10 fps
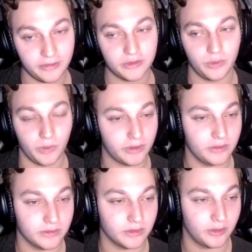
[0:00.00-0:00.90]
We want to use
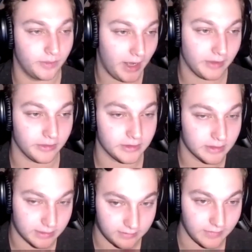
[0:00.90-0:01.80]
the term athletes
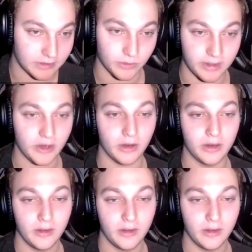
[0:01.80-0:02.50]
because that's what they are.